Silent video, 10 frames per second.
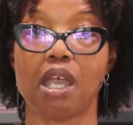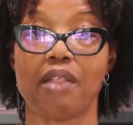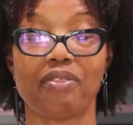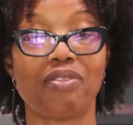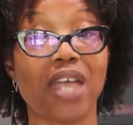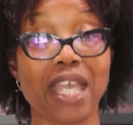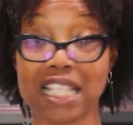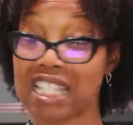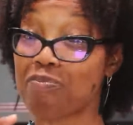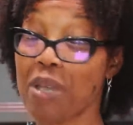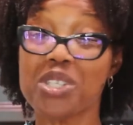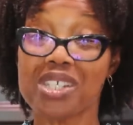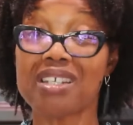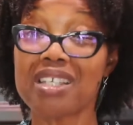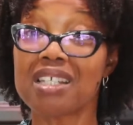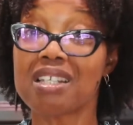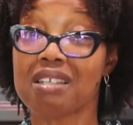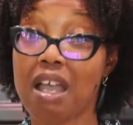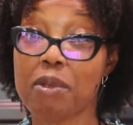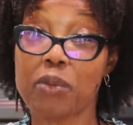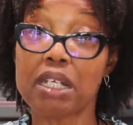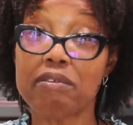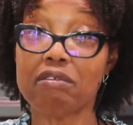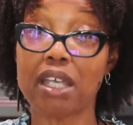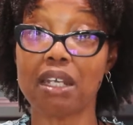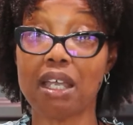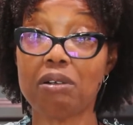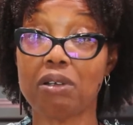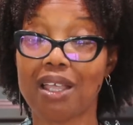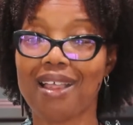And especially in the time that we're living right now,